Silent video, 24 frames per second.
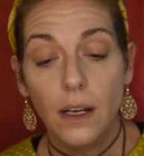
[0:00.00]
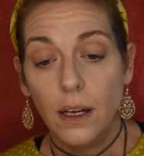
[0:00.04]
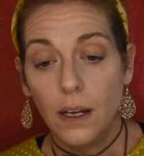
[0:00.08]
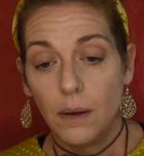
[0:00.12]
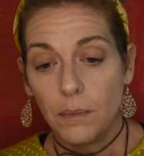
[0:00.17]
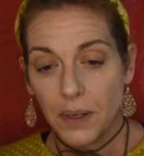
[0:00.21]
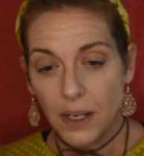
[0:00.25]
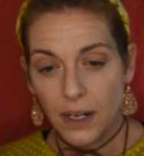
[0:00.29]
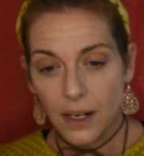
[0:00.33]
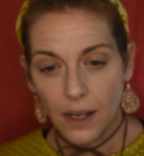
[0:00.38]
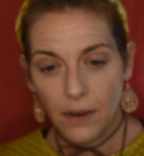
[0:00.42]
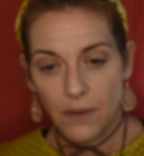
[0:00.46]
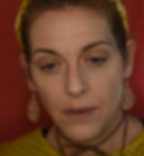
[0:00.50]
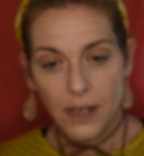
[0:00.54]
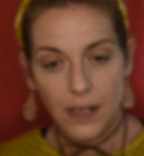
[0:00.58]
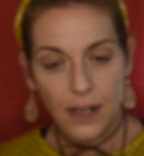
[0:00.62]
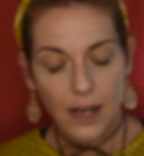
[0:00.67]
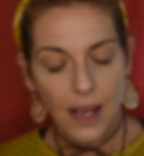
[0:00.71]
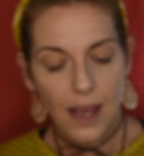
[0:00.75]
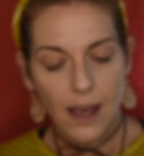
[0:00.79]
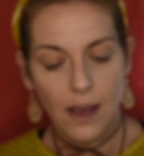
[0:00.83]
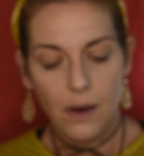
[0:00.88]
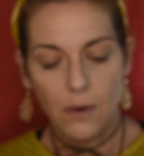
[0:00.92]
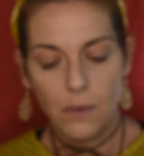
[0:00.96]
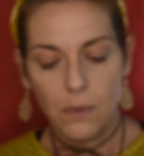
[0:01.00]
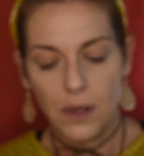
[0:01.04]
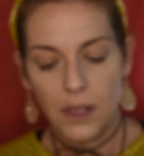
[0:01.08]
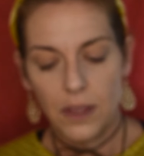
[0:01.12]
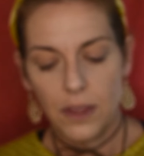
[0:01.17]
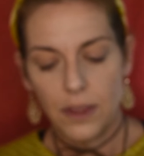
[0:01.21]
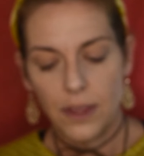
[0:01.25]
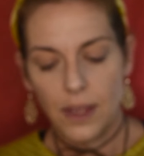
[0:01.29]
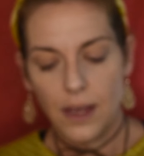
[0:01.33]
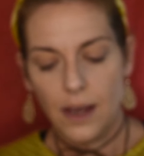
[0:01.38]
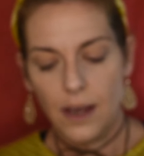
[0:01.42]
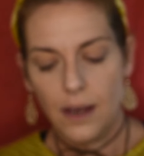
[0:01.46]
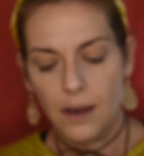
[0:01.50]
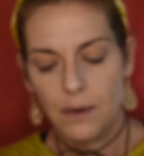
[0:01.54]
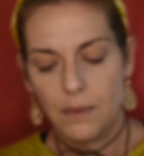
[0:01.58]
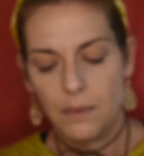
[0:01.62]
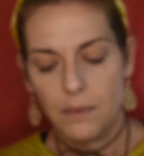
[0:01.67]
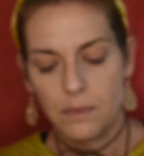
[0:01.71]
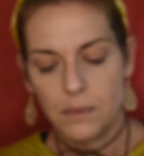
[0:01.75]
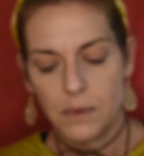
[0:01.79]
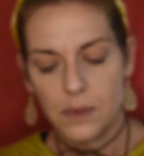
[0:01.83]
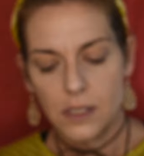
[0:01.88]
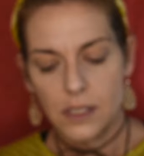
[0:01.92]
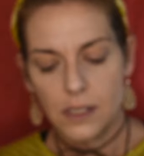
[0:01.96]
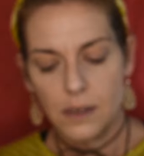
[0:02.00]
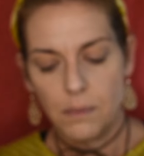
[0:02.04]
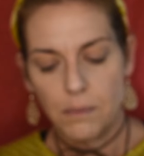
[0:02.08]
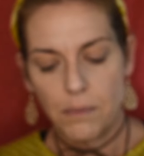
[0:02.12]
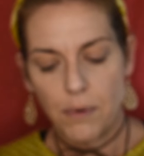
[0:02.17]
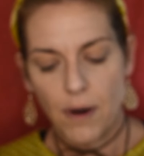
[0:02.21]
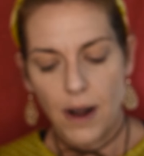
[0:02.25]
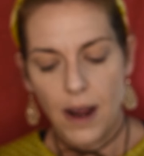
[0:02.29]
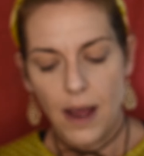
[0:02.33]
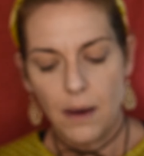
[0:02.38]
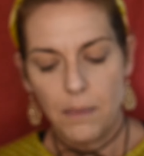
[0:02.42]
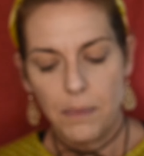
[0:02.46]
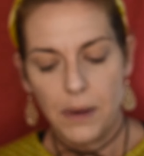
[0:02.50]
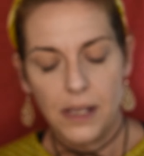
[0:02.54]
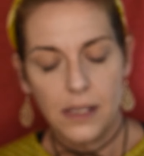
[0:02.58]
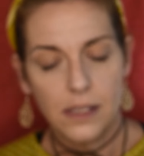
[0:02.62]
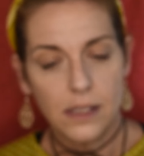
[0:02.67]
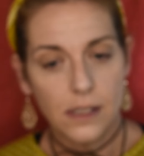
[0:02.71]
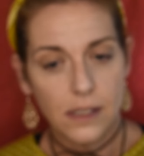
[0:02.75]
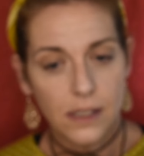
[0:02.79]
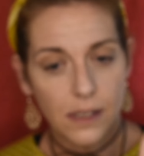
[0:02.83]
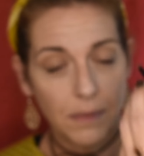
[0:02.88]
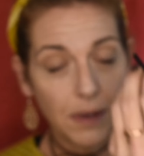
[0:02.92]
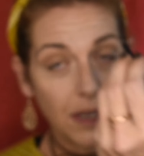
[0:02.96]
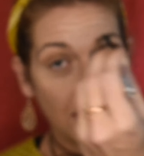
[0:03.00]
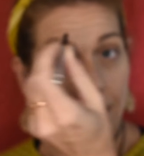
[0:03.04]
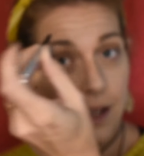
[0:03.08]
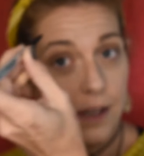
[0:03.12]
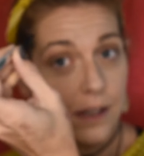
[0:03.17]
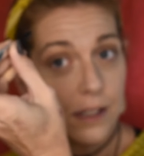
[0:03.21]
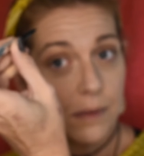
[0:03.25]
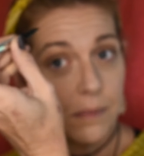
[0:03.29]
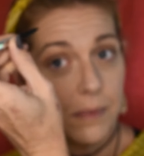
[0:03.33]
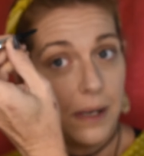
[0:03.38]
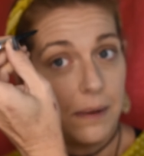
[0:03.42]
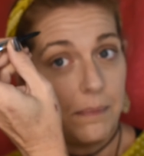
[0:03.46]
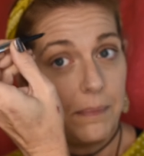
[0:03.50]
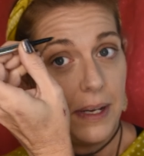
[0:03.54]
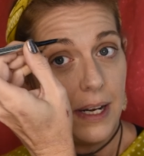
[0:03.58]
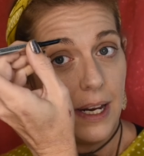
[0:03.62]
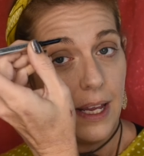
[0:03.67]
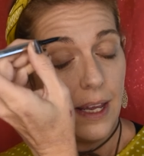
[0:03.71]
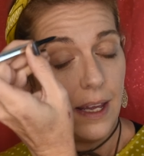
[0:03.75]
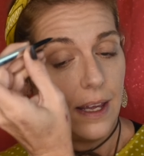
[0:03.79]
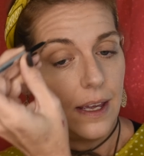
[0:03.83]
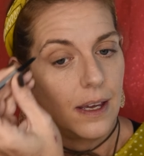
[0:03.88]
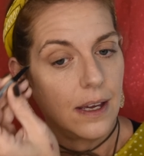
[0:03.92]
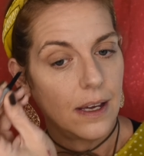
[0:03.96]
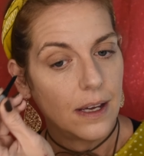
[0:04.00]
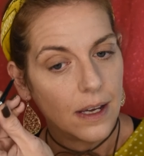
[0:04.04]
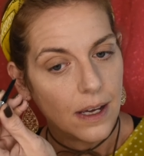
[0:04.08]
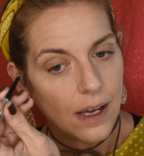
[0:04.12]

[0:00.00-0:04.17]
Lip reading: I'm going to go in now with some brow pencils. I'm going to use my mini